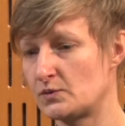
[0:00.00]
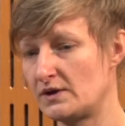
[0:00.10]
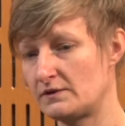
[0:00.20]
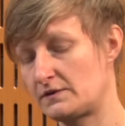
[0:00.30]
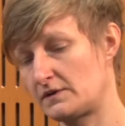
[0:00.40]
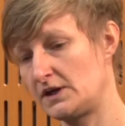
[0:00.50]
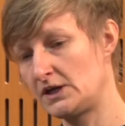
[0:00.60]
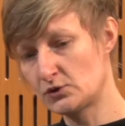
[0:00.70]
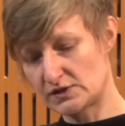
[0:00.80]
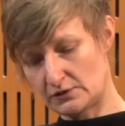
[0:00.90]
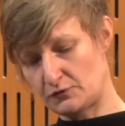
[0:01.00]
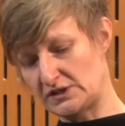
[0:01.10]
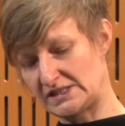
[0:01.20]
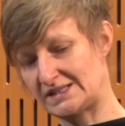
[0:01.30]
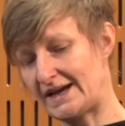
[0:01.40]
with using for
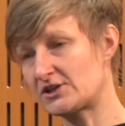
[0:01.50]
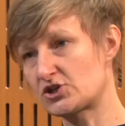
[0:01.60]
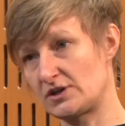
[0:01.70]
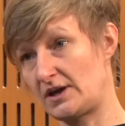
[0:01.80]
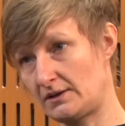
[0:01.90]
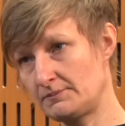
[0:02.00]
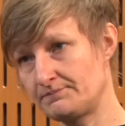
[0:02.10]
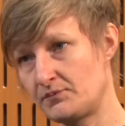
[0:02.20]
the sectioning,